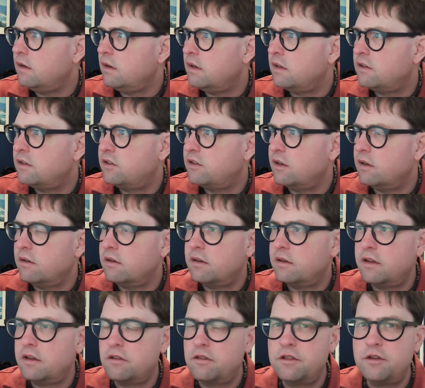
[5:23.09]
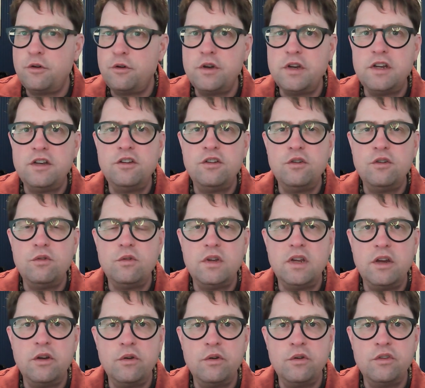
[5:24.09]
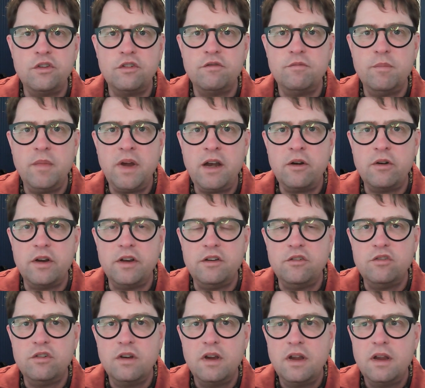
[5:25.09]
It's like 32 years of marriage.